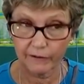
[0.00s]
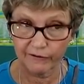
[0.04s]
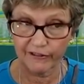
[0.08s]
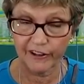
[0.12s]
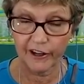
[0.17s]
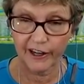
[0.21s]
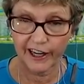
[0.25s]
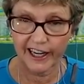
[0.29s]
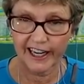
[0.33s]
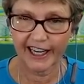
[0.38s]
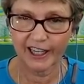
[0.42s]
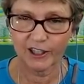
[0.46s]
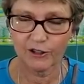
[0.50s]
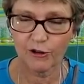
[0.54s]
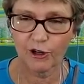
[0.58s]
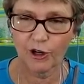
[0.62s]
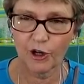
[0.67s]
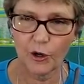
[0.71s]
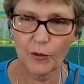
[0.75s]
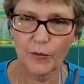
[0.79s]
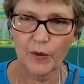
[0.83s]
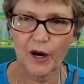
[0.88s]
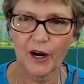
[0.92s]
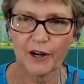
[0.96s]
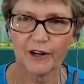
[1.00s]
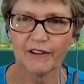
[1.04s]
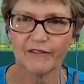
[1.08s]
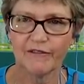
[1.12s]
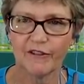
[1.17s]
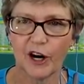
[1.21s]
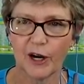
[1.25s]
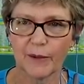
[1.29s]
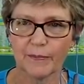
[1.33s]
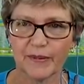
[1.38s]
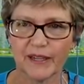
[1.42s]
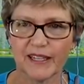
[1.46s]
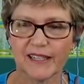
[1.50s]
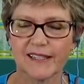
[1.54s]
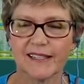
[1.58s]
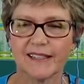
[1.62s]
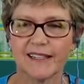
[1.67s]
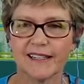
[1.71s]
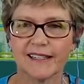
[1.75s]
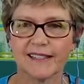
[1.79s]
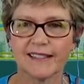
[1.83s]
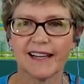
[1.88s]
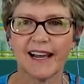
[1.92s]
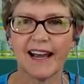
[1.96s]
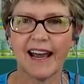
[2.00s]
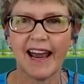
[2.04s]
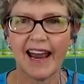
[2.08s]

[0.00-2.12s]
very integral part of our business